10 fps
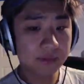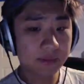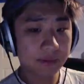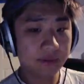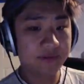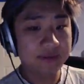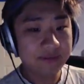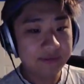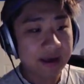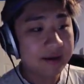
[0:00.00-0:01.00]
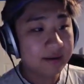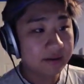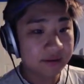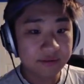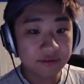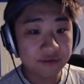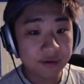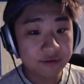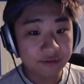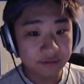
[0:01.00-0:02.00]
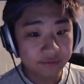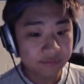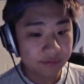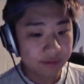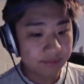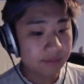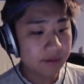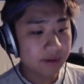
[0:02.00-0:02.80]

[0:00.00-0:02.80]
Because he hasn't had any good situations for them.